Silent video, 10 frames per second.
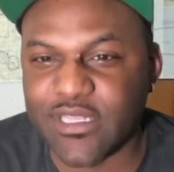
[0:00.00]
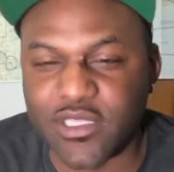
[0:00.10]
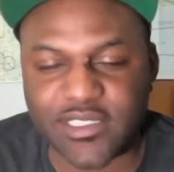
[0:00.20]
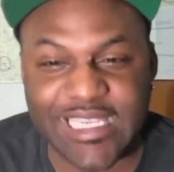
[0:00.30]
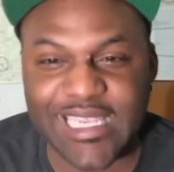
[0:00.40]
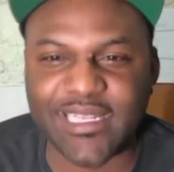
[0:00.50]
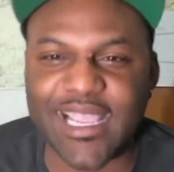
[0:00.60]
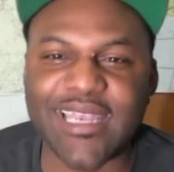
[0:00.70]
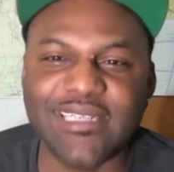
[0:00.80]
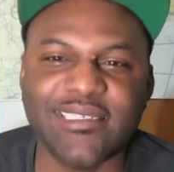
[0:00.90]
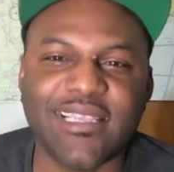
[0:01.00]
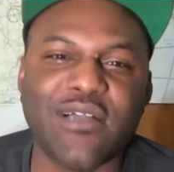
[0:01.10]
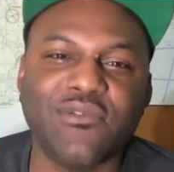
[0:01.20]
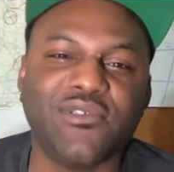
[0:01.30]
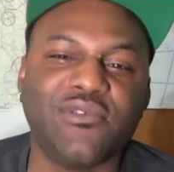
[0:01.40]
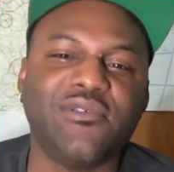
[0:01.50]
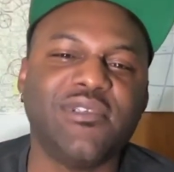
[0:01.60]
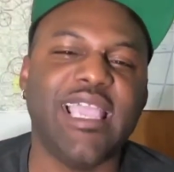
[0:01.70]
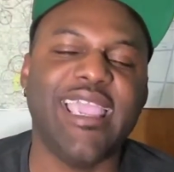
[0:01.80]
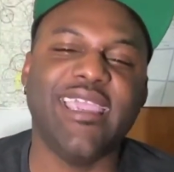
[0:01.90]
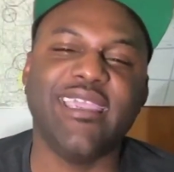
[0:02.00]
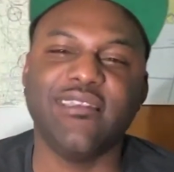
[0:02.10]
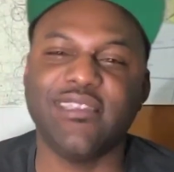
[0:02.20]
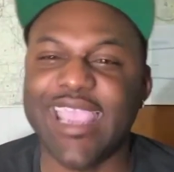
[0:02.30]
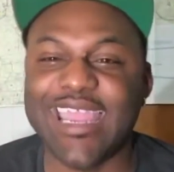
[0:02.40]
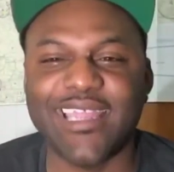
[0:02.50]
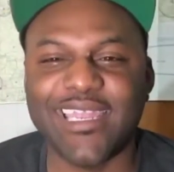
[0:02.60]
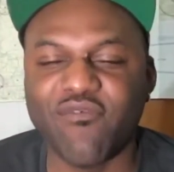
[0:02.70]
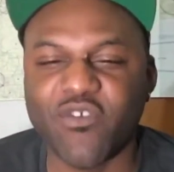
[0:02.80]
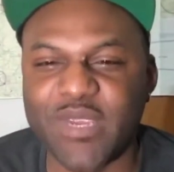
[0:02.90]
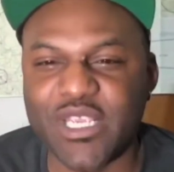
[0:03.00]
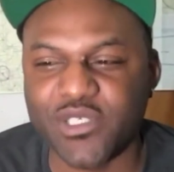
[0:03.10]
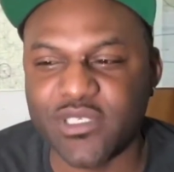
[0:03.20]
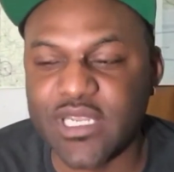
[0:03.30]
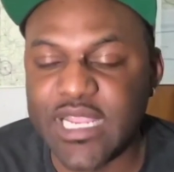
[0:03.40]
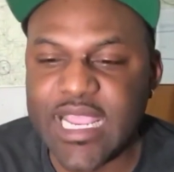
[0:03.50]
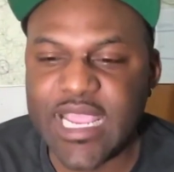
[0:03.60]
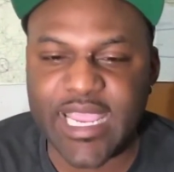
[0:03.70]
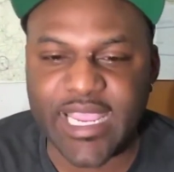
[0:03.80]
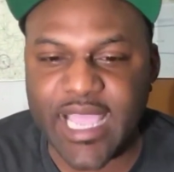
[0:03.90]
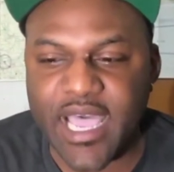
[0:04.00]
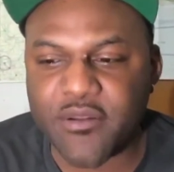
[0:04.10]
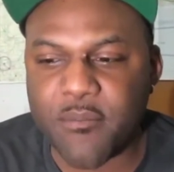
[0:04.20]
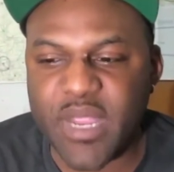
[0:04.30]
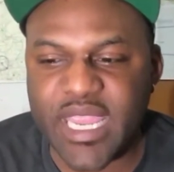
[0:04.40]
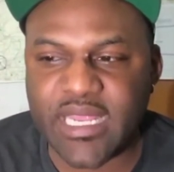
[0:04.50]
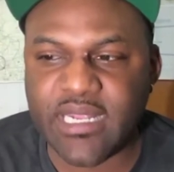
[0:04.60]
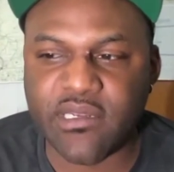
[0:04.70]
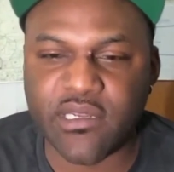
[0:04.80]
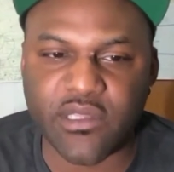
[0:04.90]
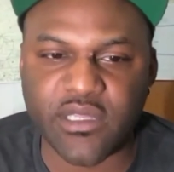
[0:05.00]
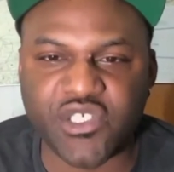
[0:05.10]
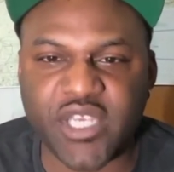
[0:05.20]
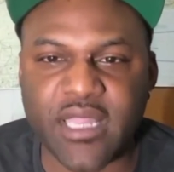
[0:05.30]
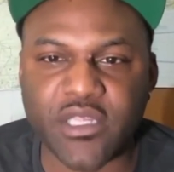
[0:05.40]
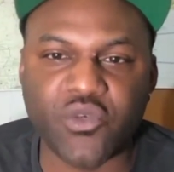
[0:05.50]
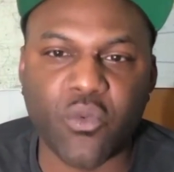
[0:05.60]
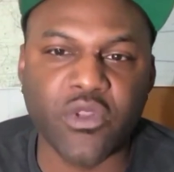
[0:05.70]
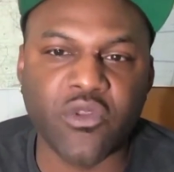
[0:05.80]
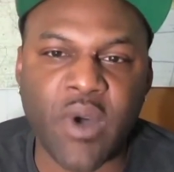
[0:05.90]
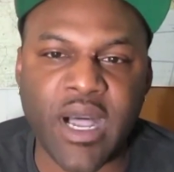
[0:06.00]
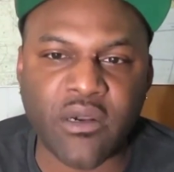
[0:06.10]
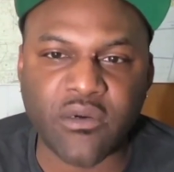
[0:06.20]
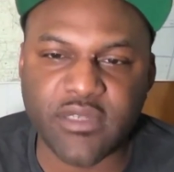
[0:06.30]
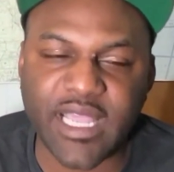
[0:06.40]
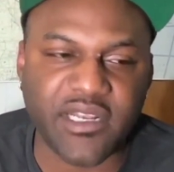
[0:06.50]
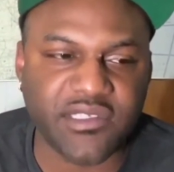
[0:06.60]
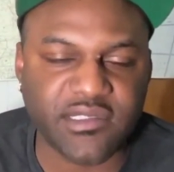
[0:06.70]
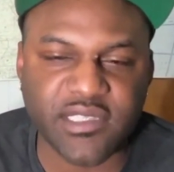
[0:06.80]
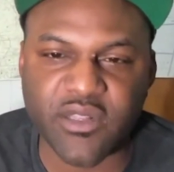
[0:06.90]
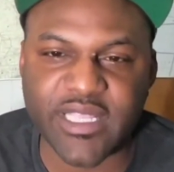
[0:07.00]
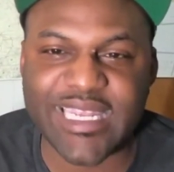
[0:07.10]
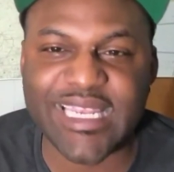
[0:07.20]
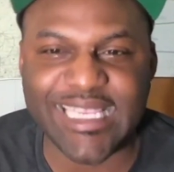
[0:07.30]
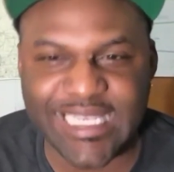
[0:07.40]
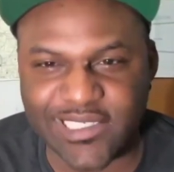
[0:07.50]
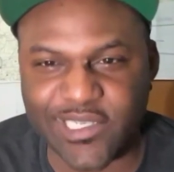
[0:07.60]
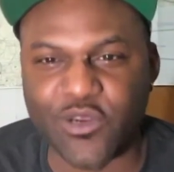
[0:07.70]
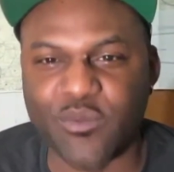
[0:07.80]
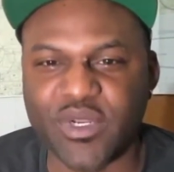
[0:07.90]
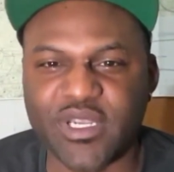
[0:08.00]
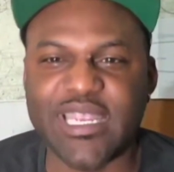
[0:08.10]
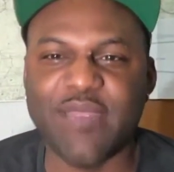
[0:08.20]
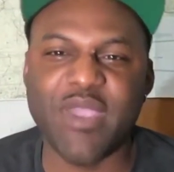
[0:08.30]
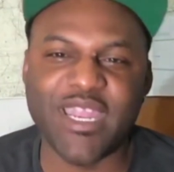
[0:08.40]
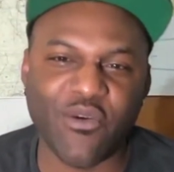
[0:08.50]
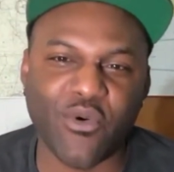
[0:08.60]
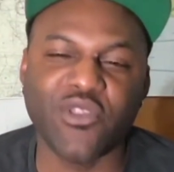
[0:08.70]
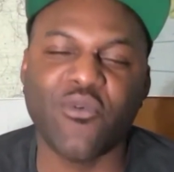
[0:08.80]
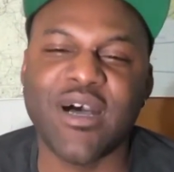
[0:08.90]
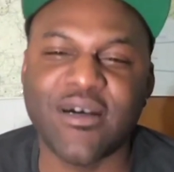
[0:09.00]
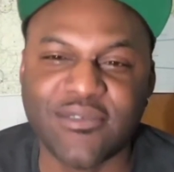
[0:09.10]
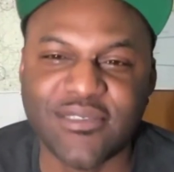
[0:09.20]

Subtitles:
Seeking guidance and counsel and gaining that information, it kind of made the challenge worthwhile. Not necessarily any easier, but it made it worthwhile.